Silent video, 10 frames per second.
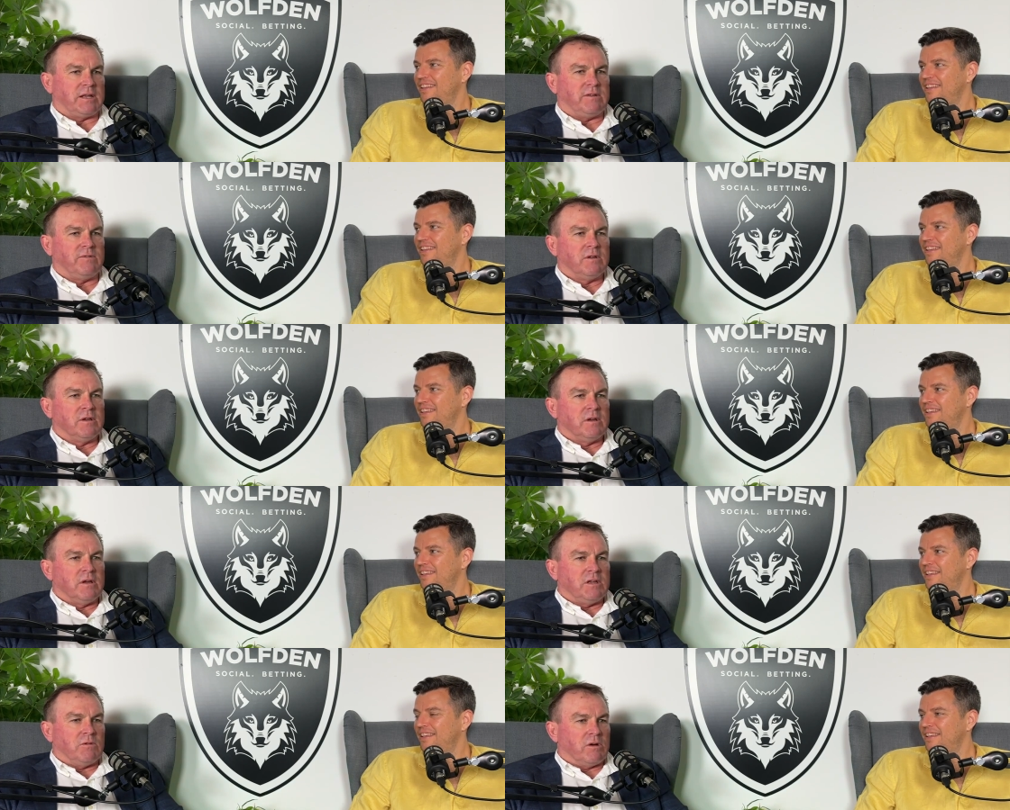Speaker 1: if
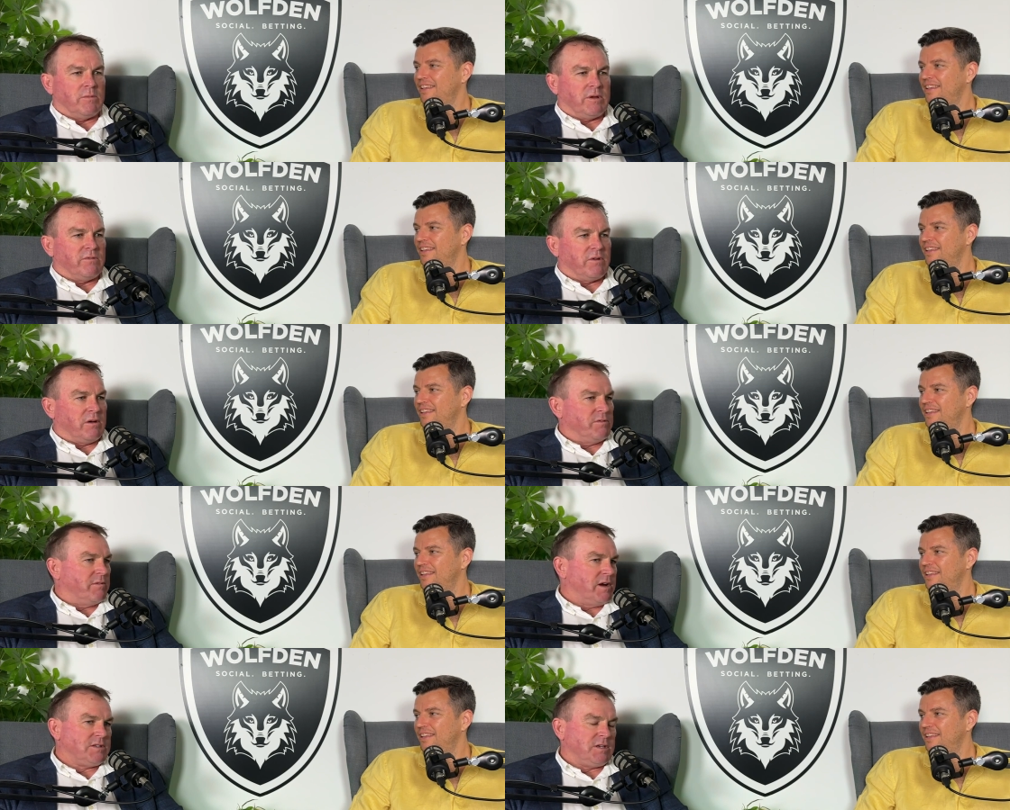you want to be involved in
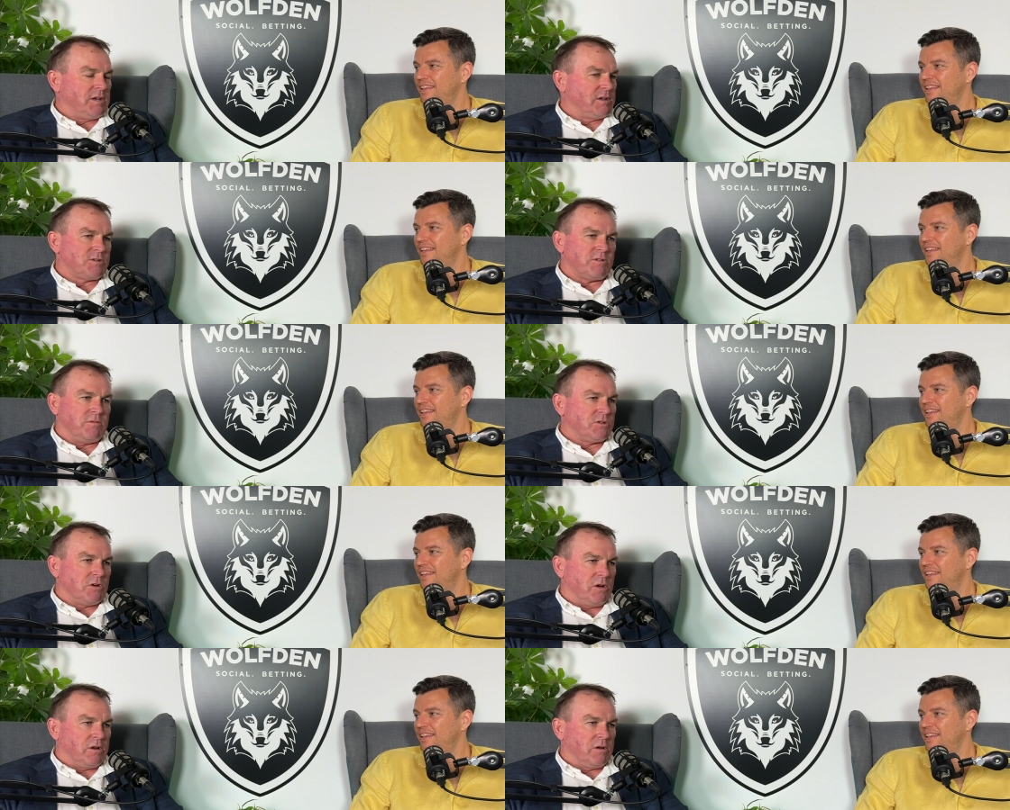the racing industry, which
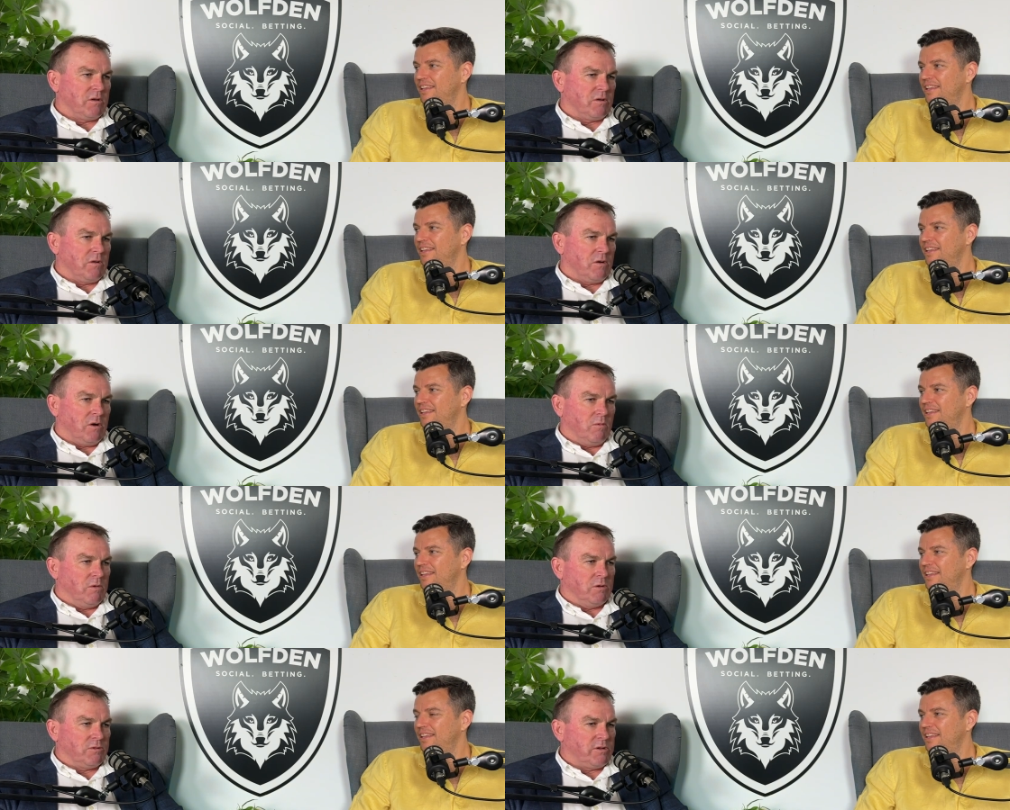I I
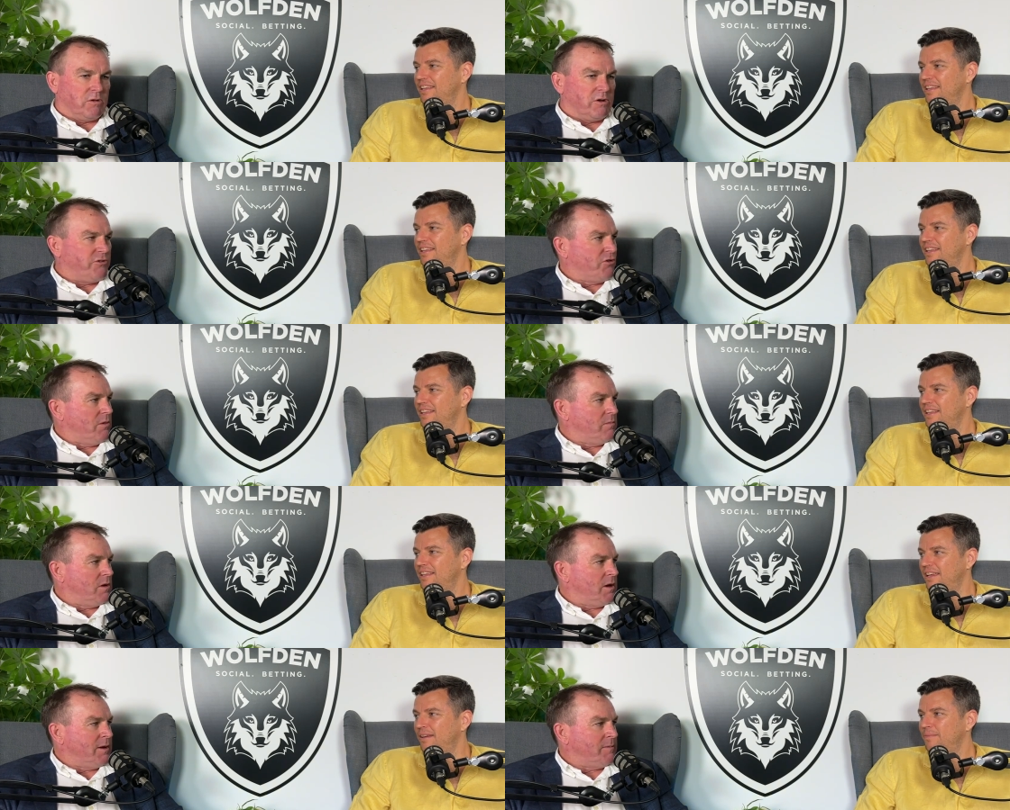will till I drop.
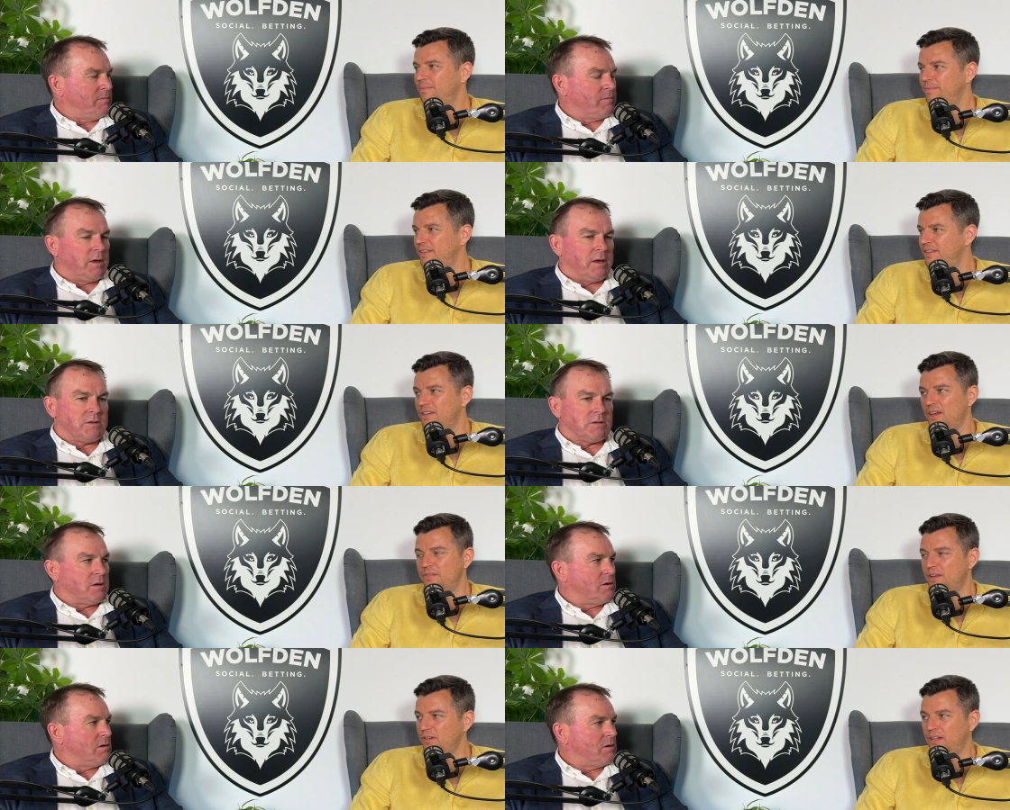Yeah. Um, so yeah,
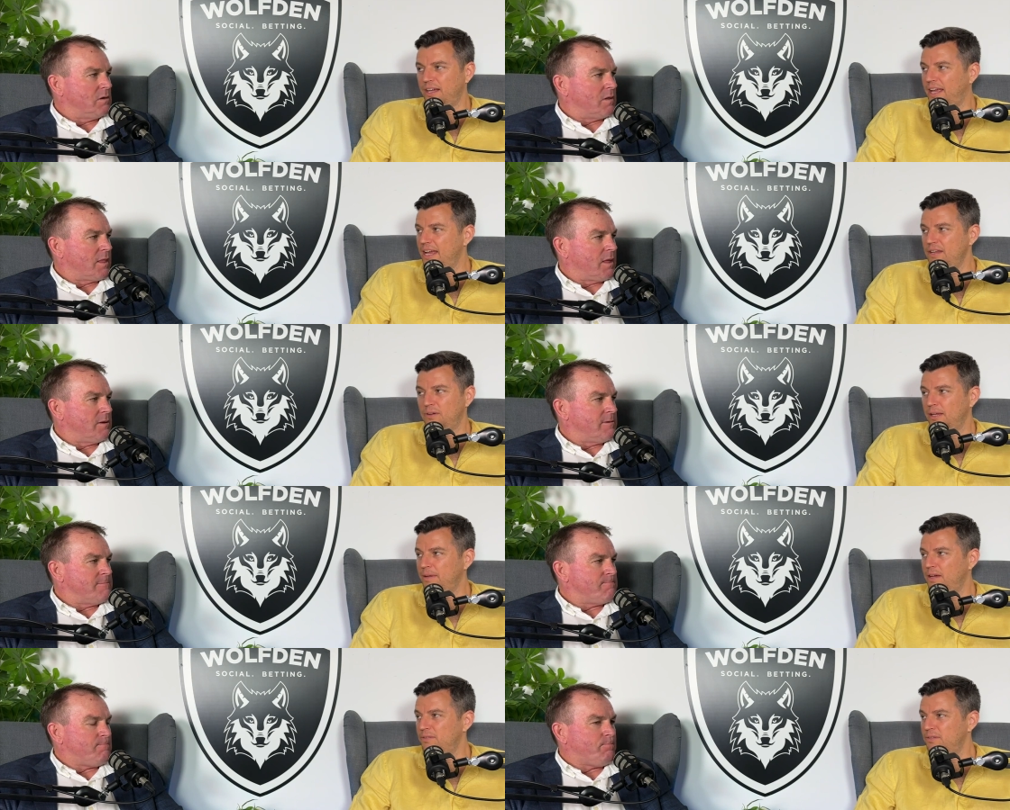there's no,
Speaker 2: you're like Gai. You'll
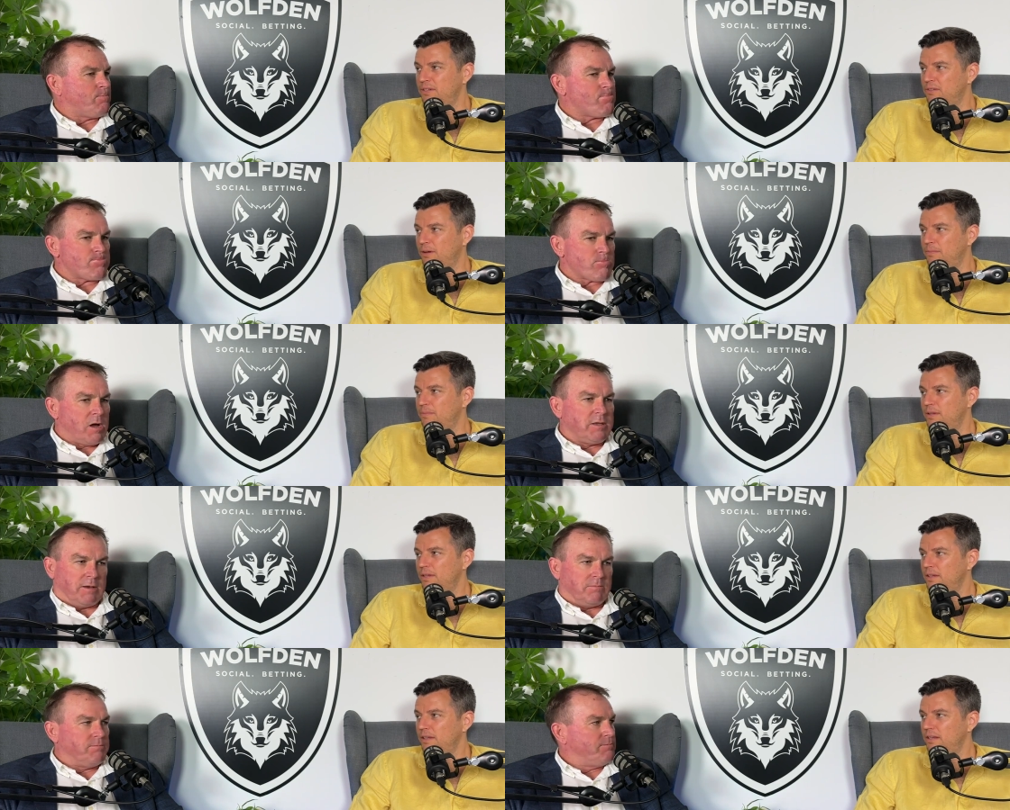keep going till you drop.
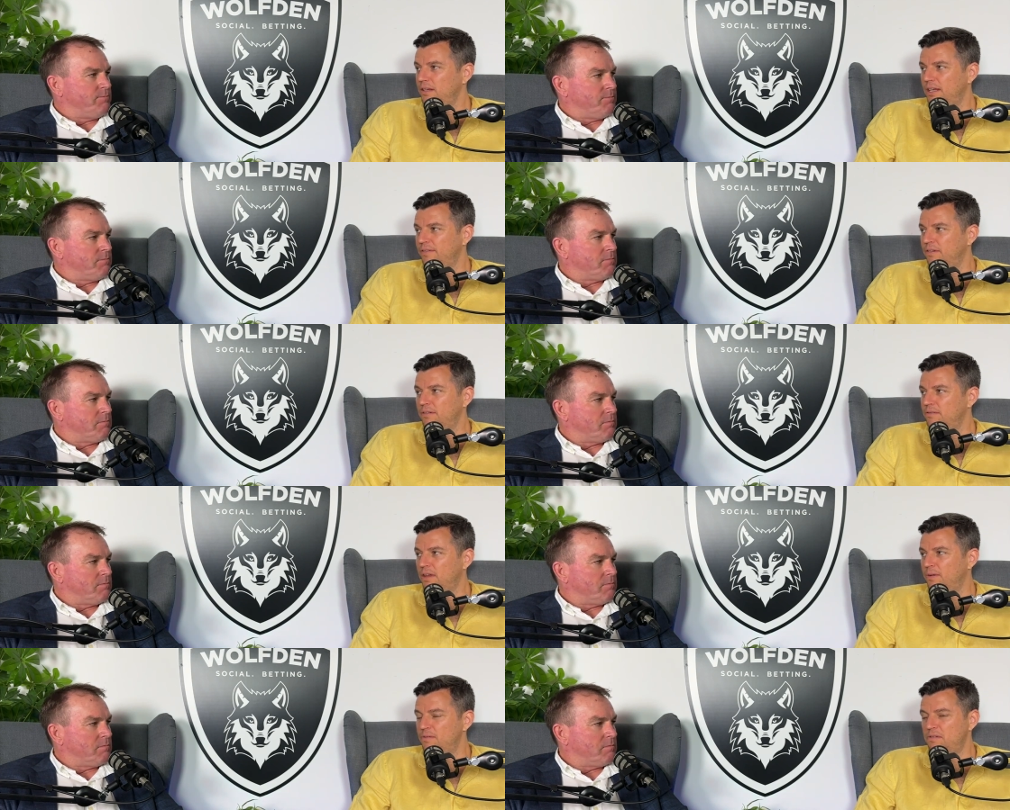Yeah. You never
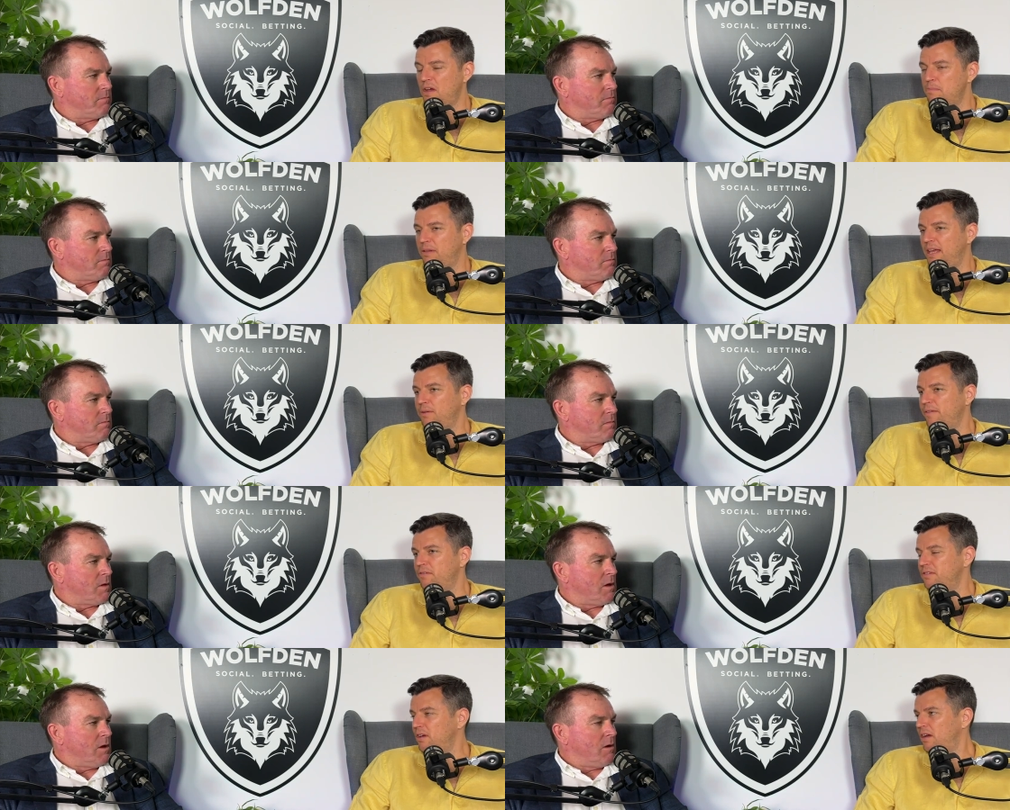no no plan to
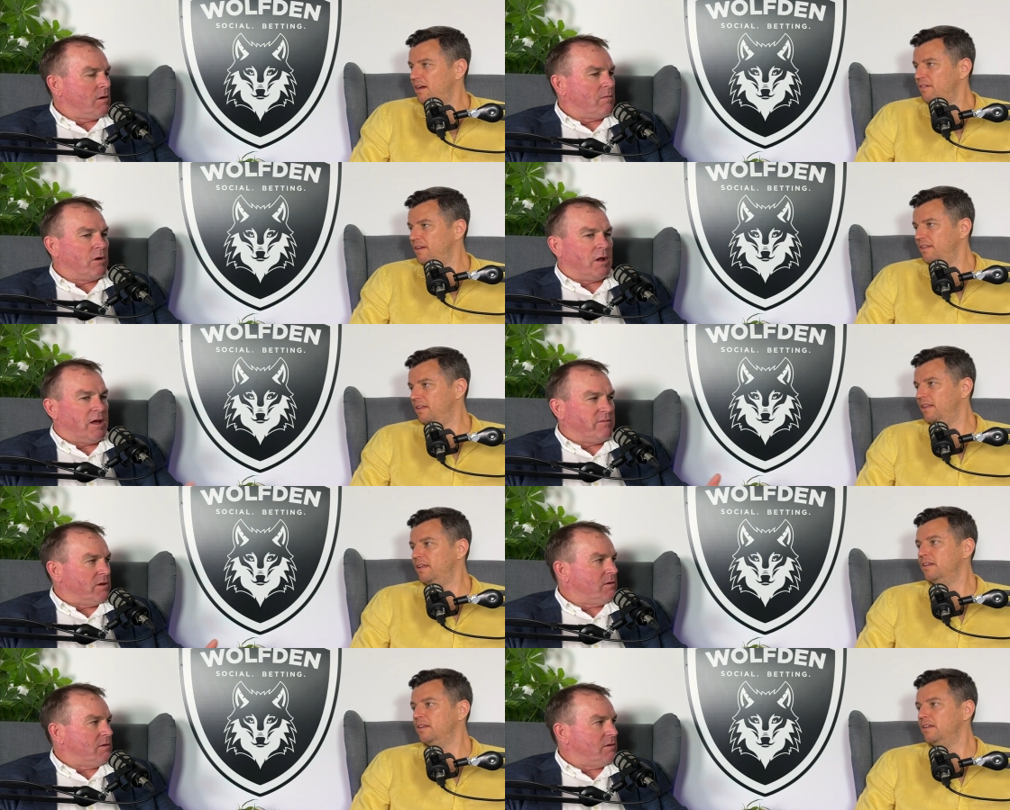ever retire. Well, I love it.